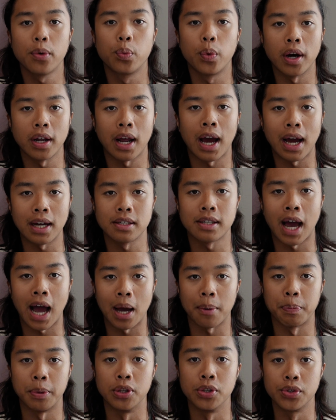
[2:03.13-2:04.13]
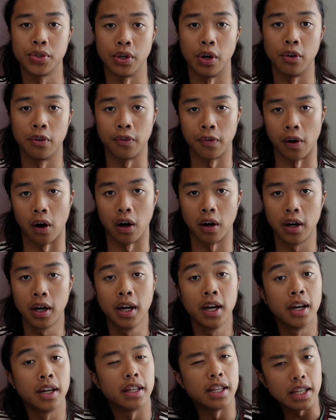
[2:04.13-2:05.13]
what has happened so far.
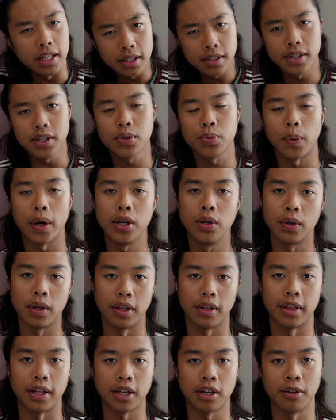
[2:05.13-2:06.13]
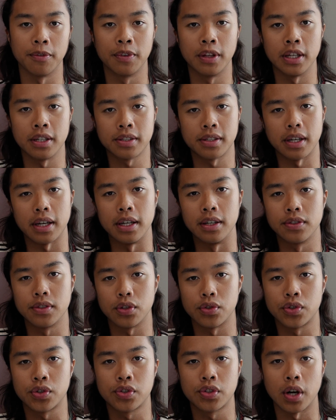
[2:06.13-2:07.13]
The easiest way you can think of this is
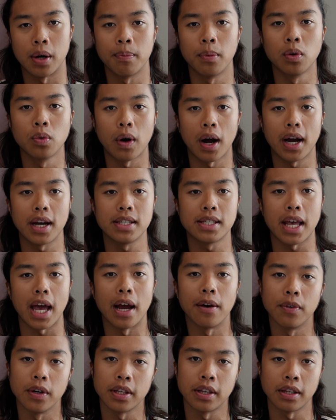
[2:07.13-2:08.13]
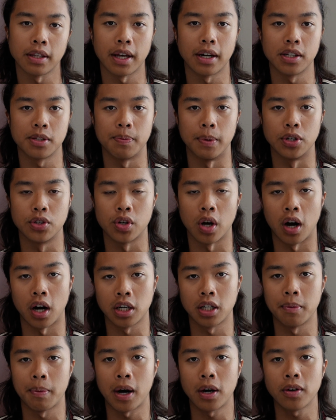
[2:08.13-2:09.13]
summarize everything that has been
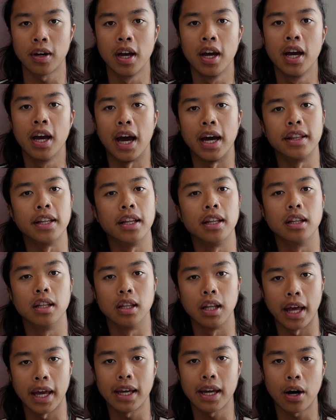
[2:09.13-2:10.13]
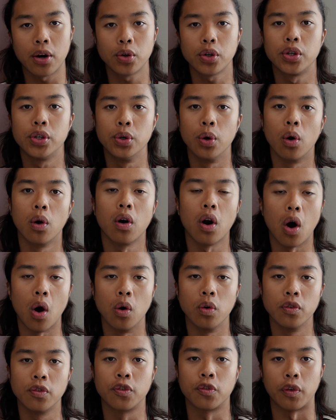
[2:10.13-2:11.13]
talked about and then lay out your
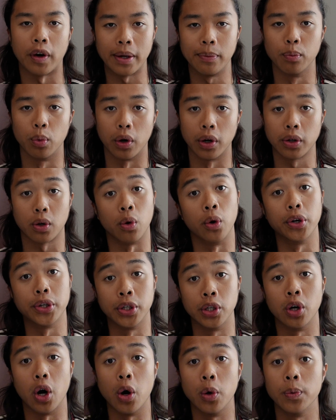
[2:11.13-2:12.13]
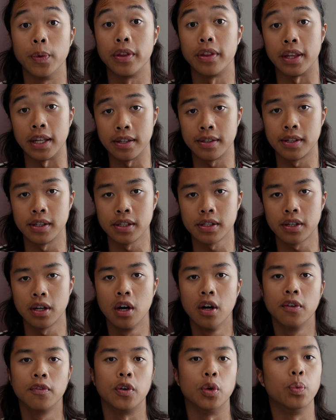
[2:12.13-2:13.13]
own framework or your own thesis
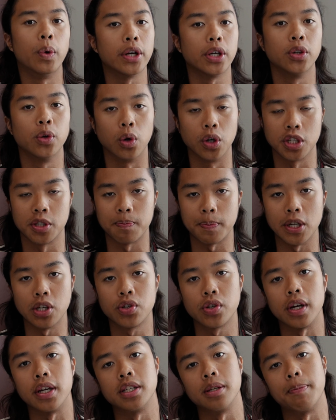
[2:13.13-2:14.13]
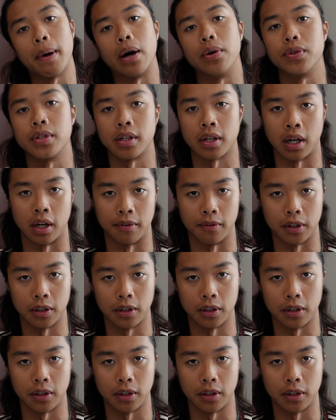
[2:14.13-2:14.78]
for what your speech is about to cover.